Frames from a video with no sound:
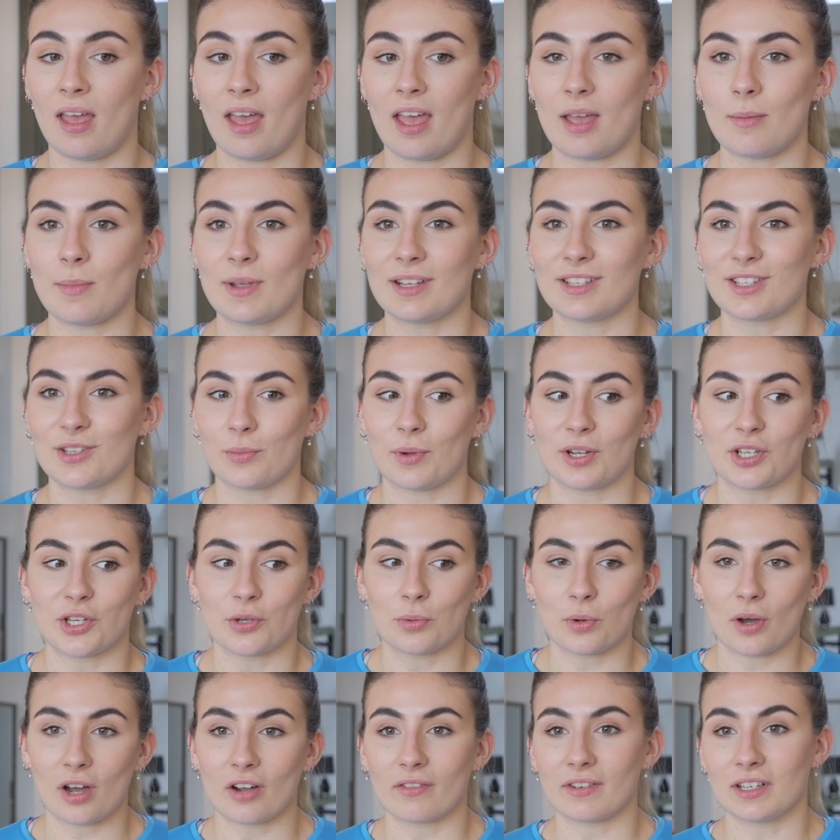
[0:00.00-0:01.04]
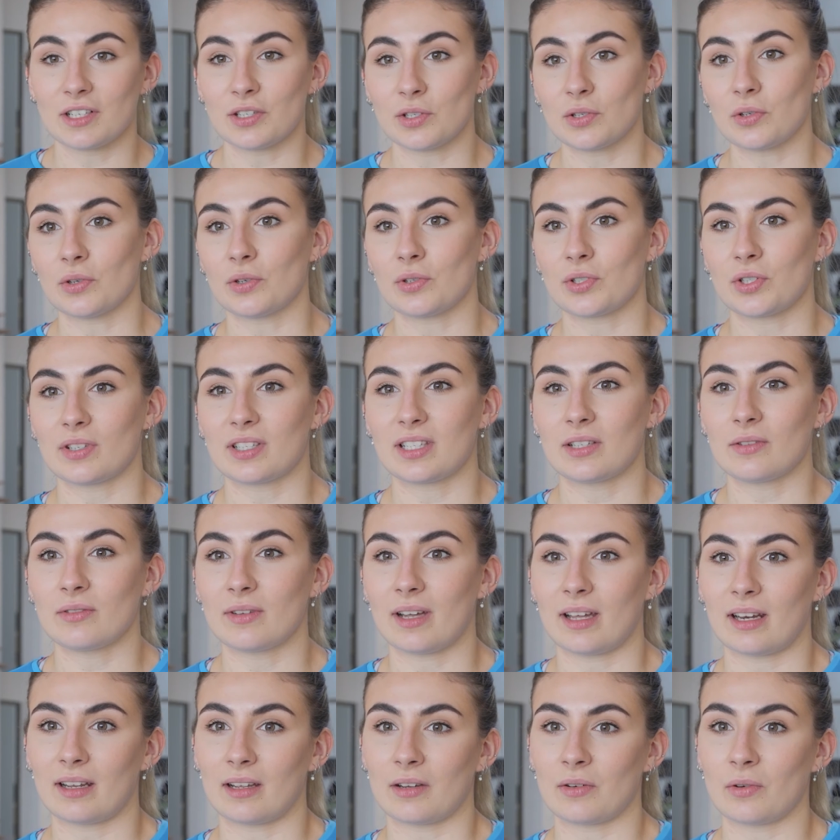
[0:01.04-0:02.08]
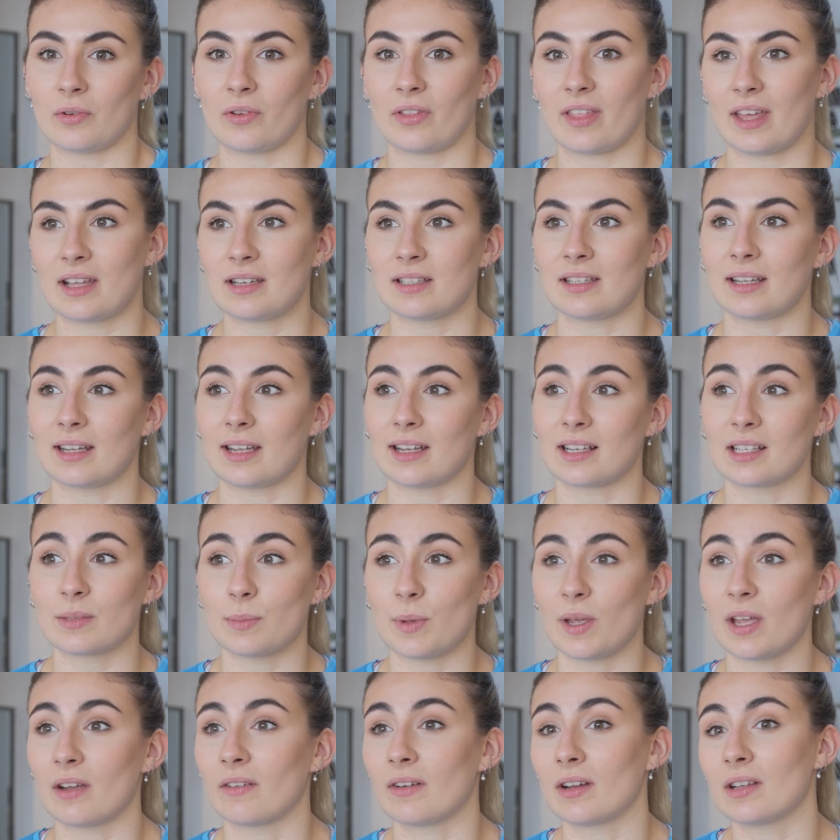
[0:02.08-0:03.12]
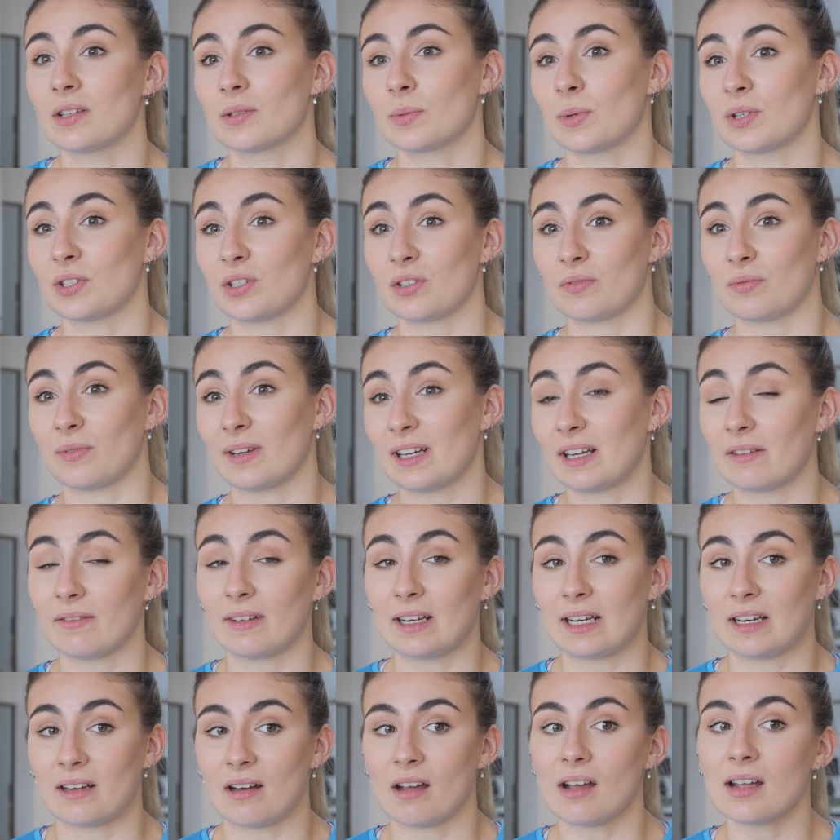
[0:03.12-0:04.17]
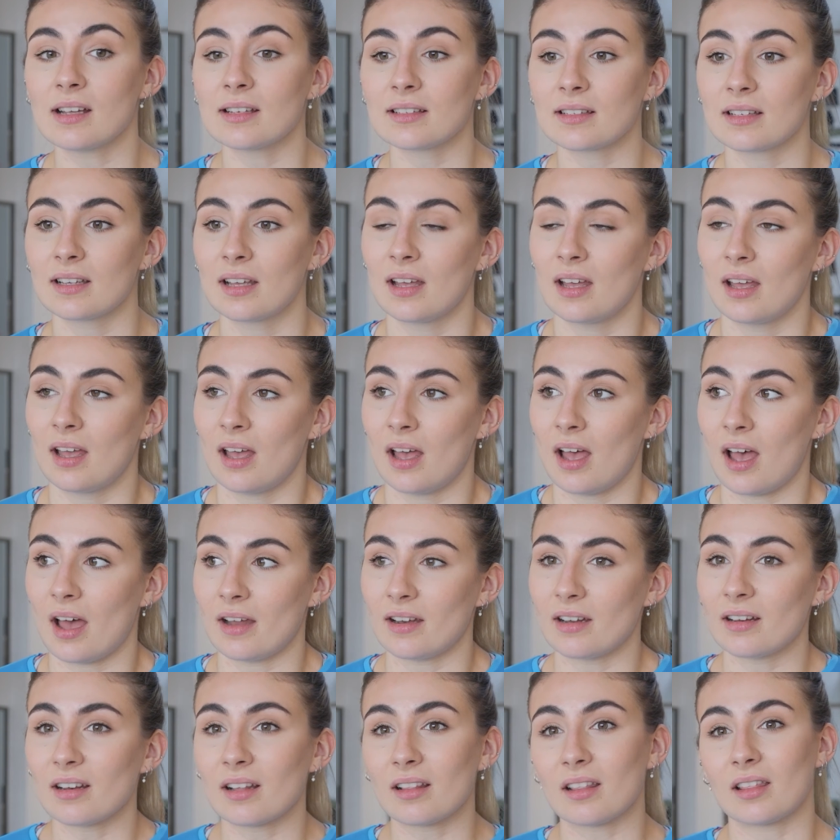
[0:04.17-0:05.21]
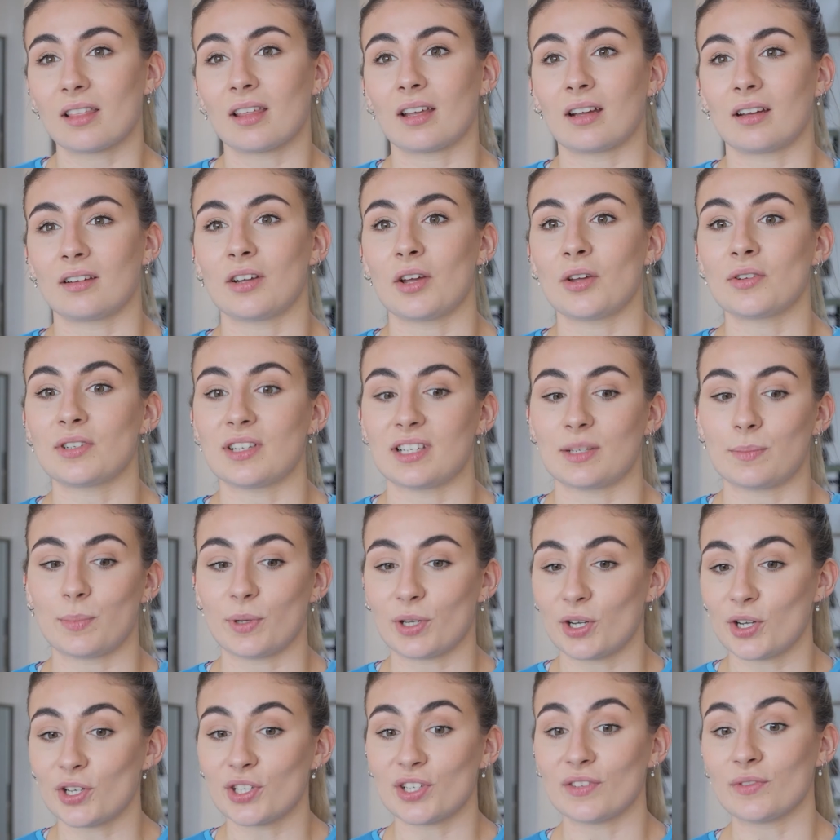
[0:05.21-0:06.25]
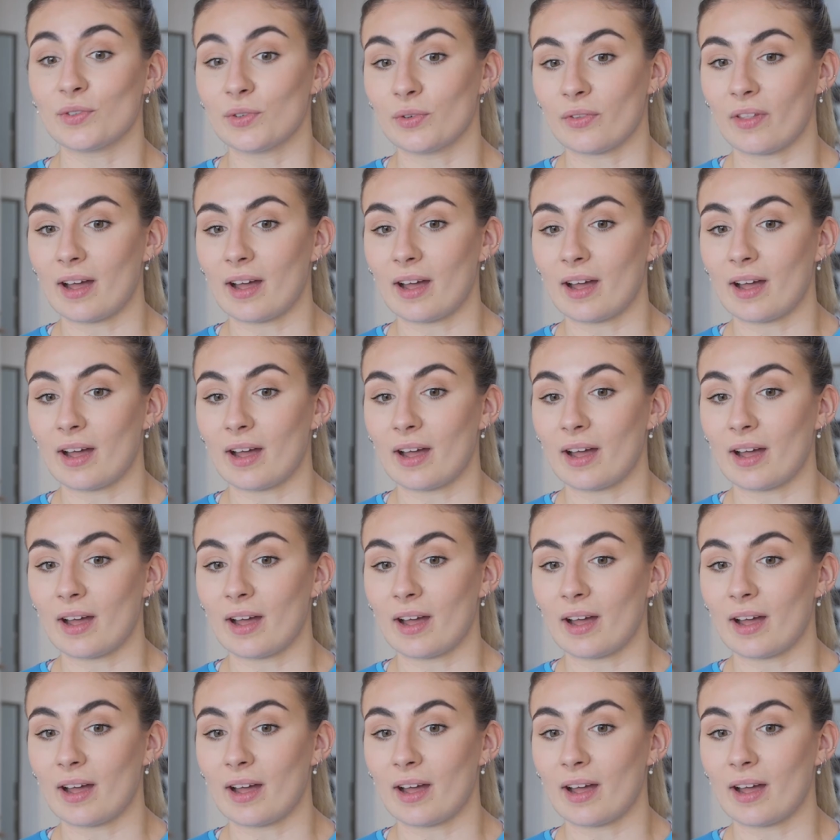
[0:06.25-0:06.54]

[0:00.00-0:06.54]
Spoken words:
it means that when you are indoors, you're still getting an authentic experience, which is really, really nice. And another thing I noticed because of all